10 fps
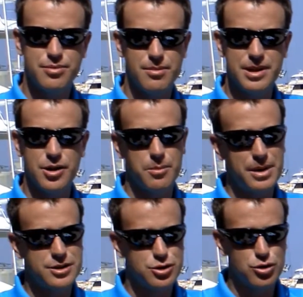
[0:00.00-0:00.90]
probably not the
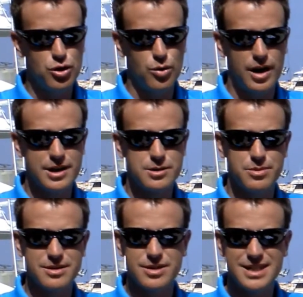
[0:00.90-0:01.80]
best score-wise,
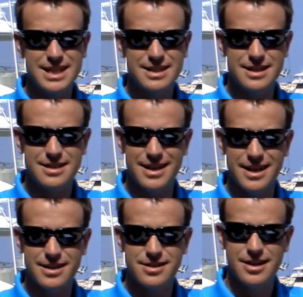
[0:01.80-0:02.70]
but
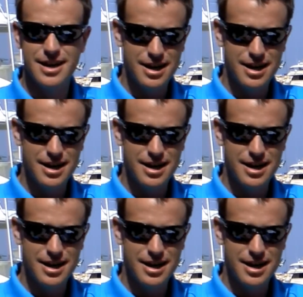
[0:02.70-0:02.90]
66